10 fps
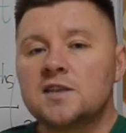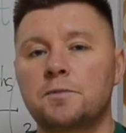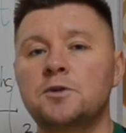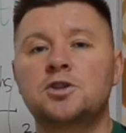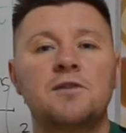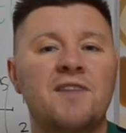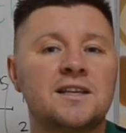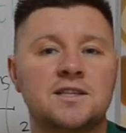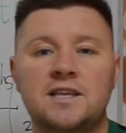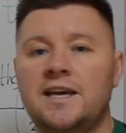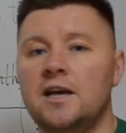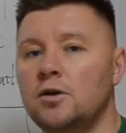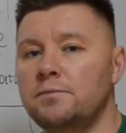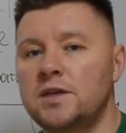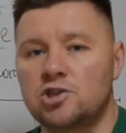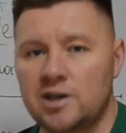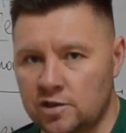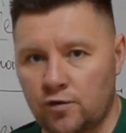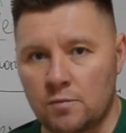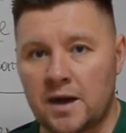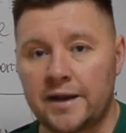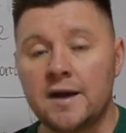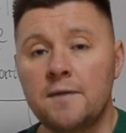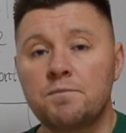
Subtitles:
Spiritual values, they cannot be exchanged for money.